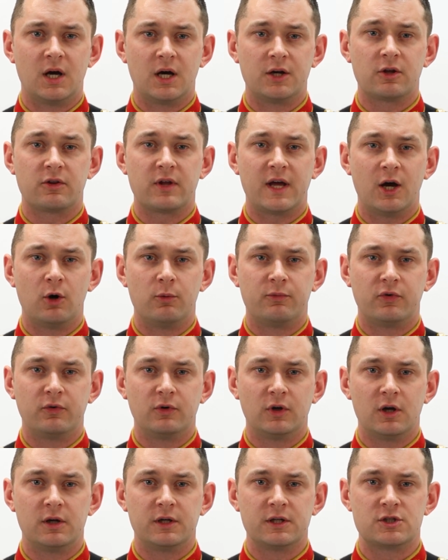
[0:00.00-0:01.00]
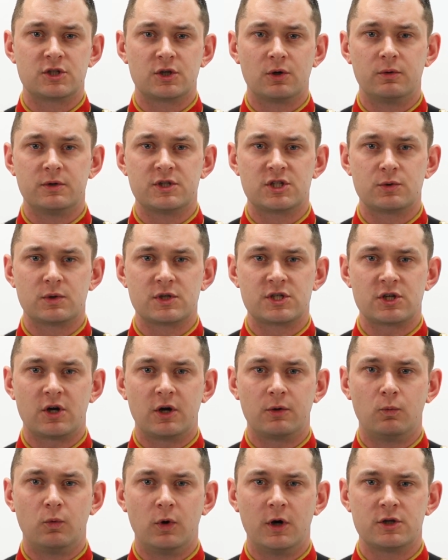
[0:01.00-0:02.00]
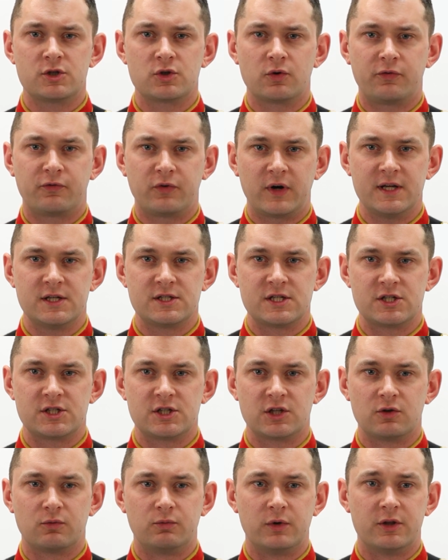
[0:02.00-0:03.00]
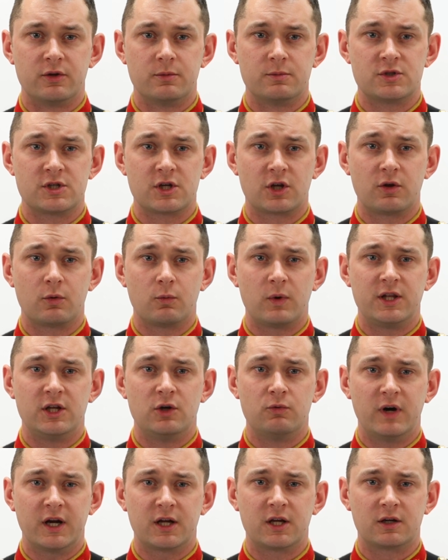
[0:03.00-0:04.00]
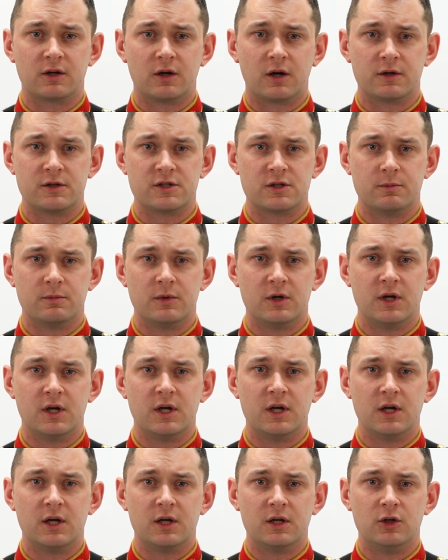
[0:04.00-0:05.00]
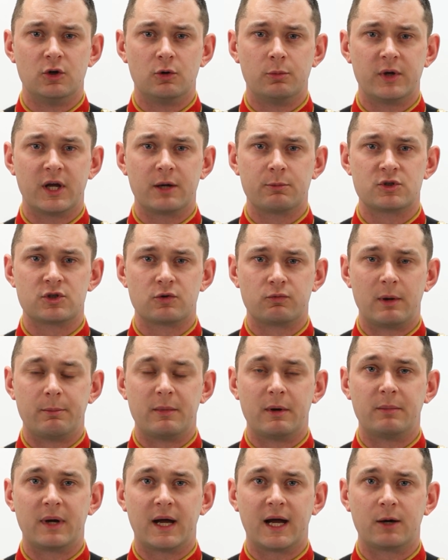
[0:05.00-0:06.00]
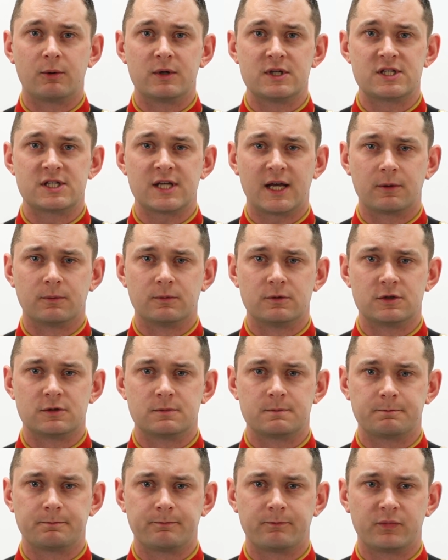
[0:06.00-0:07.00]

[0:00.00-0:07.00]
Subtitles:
Another helpful learning tool is to assign words or phrases to the rhythm so that when you recognise them, you'll be able to remember how it sounds.